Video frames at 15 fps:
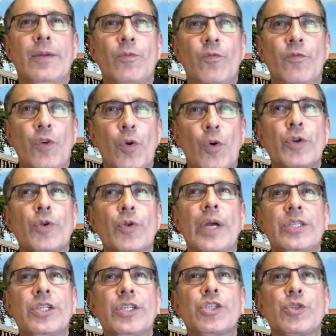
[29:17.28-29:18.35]
voter
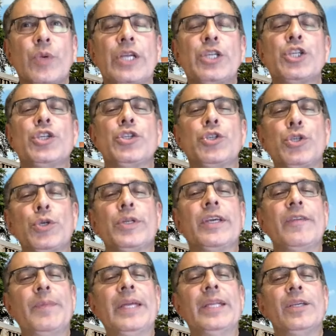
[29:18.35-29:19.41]
registration should
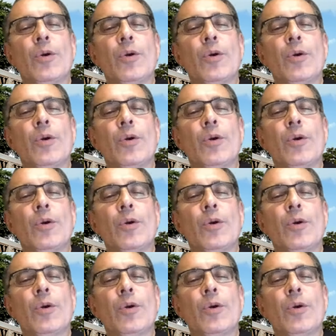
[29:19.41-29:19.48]
have been